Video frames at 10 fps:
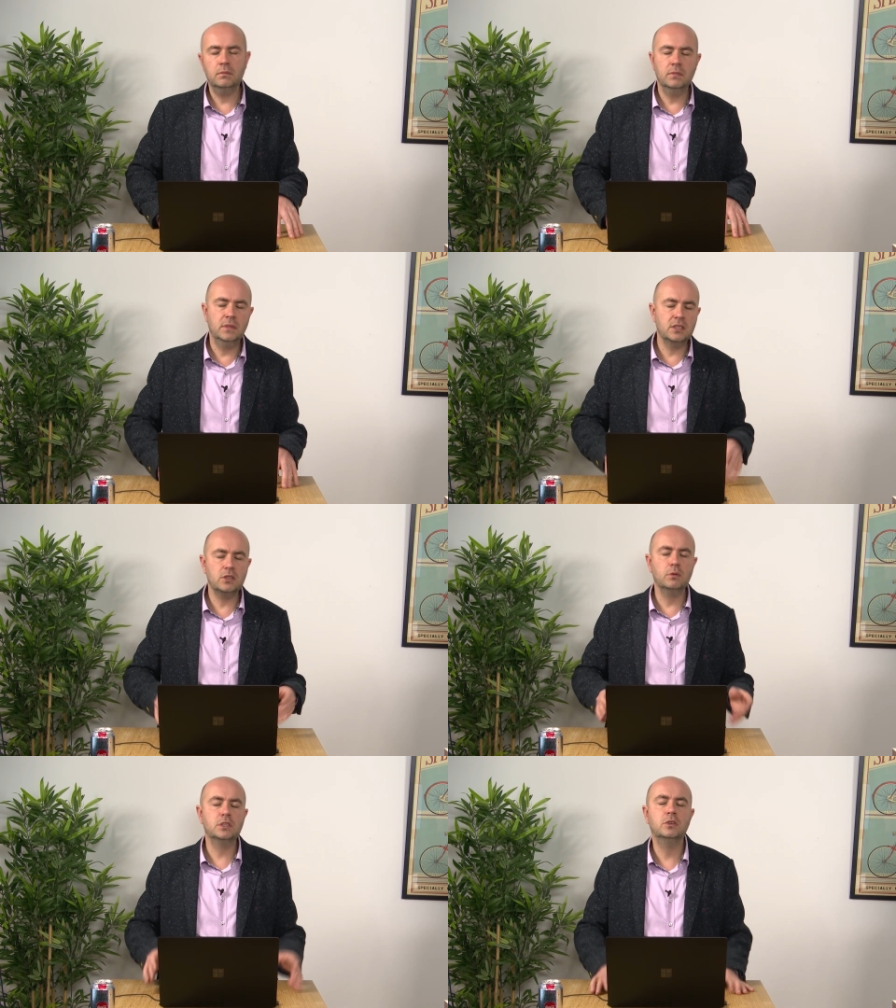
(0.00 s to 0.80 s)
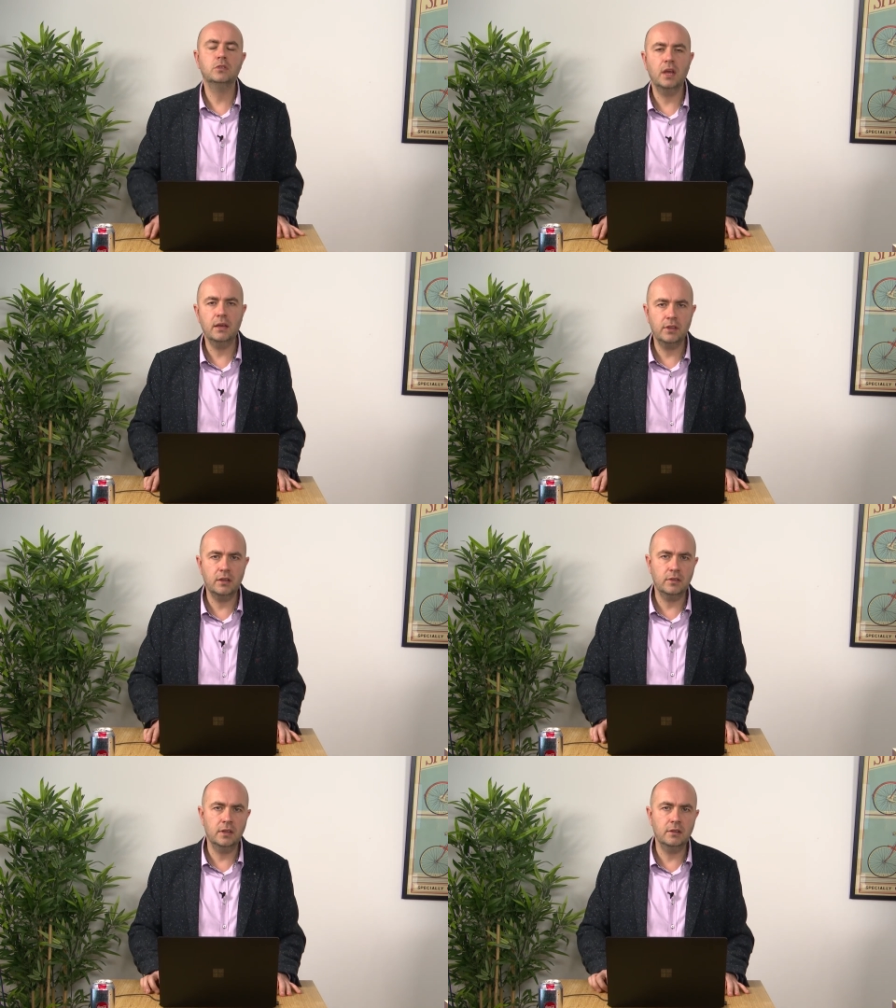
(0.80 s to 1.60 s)
that's always good to have
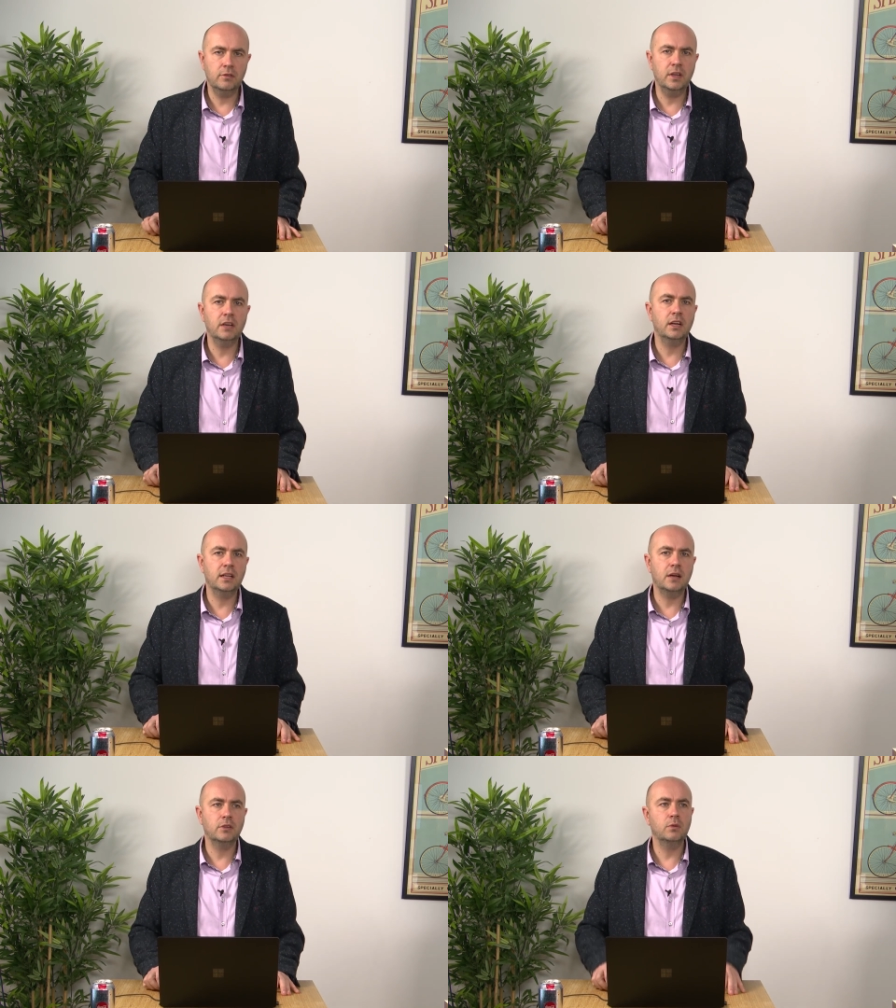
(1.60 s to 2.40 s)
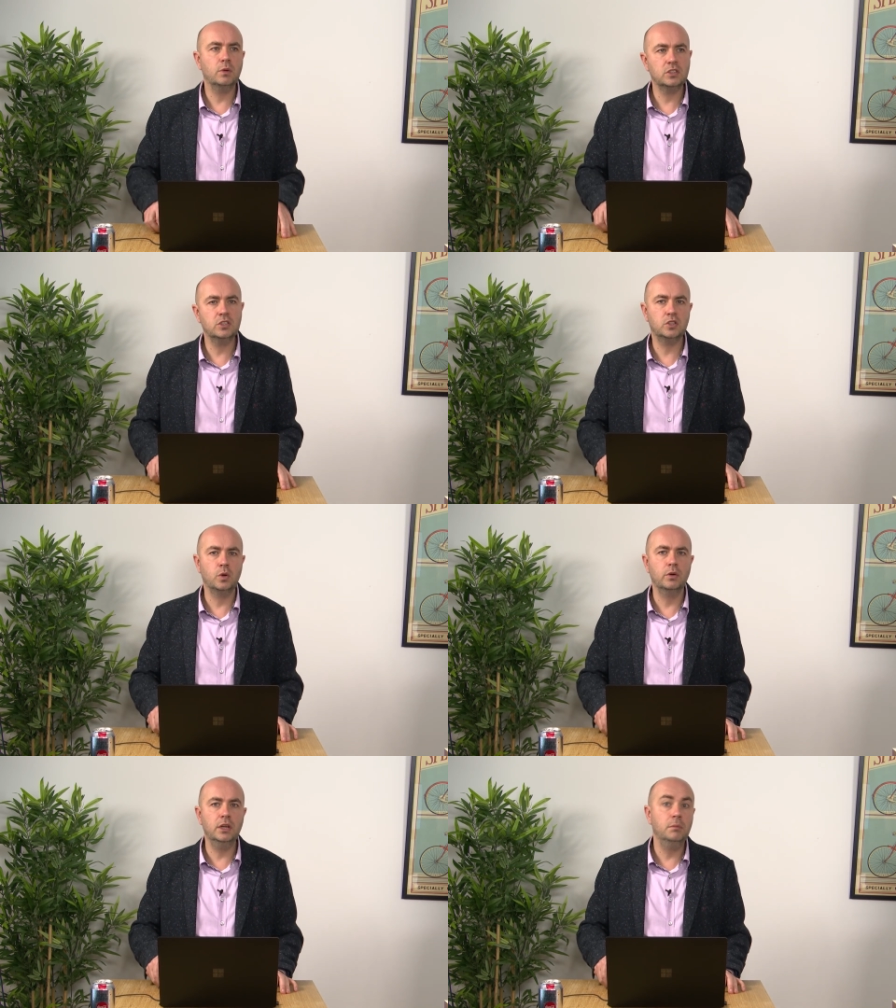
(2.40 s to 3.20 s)
that figure that out. What's the
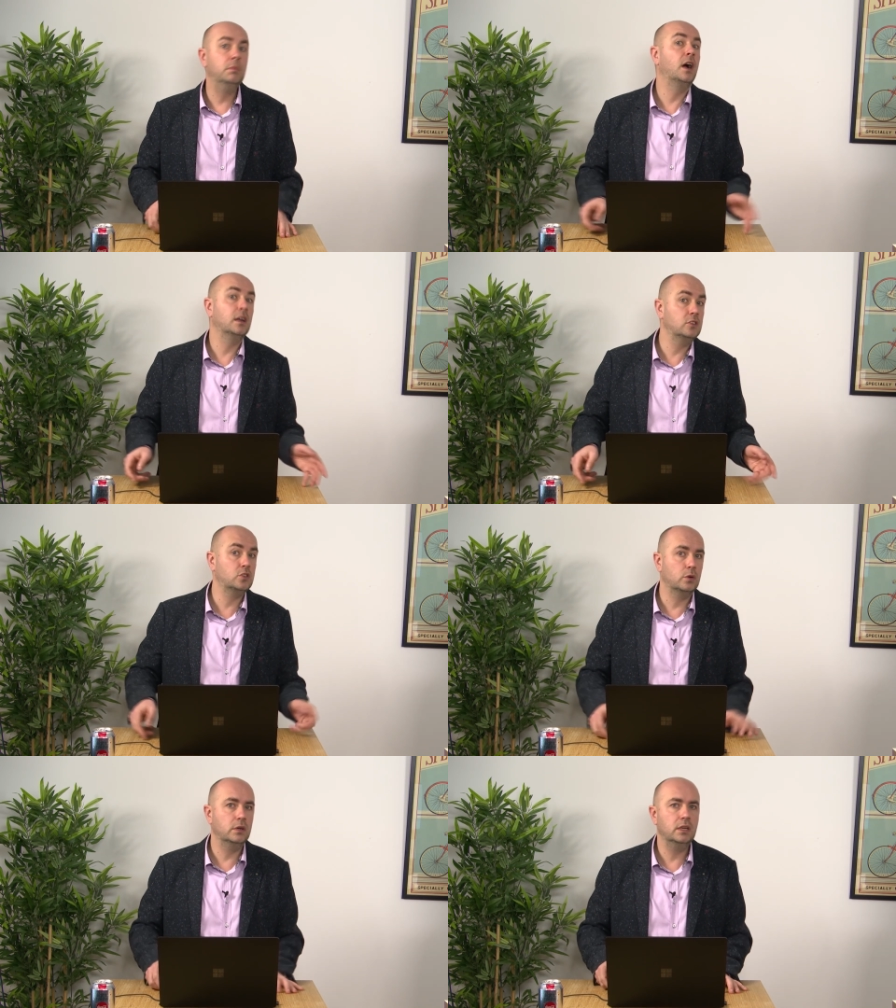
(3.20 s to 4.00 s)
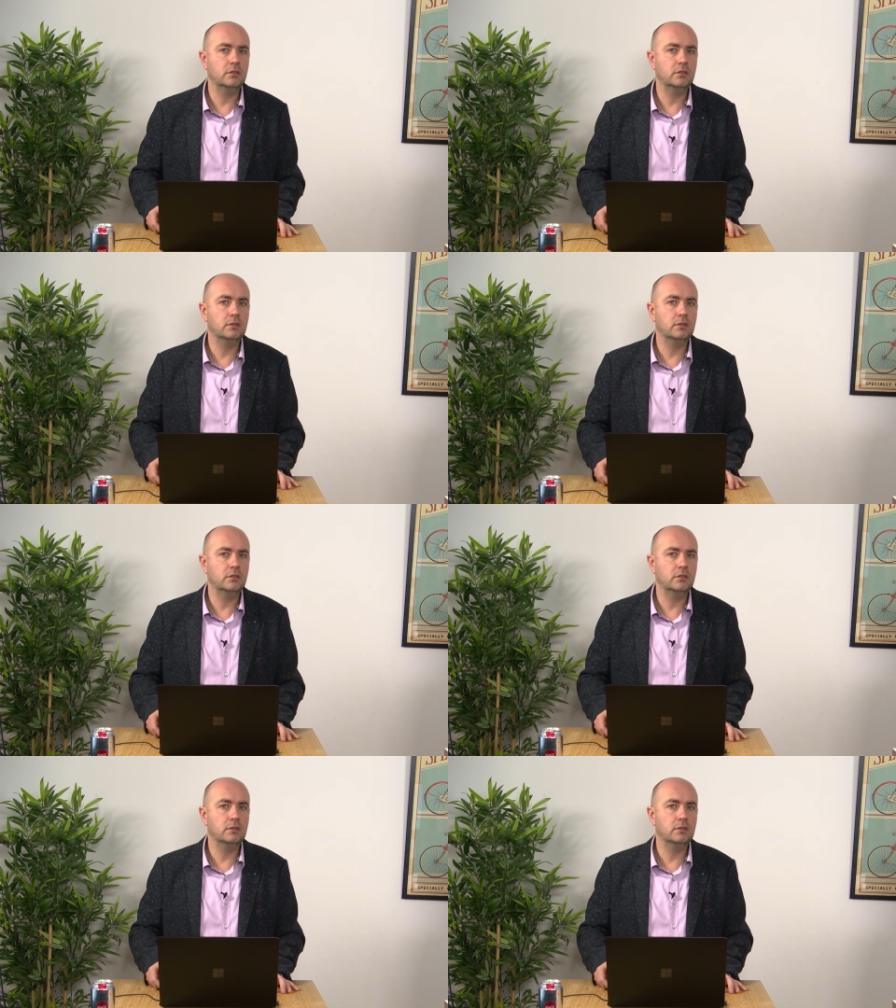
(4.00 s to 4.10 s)
story behind the story even?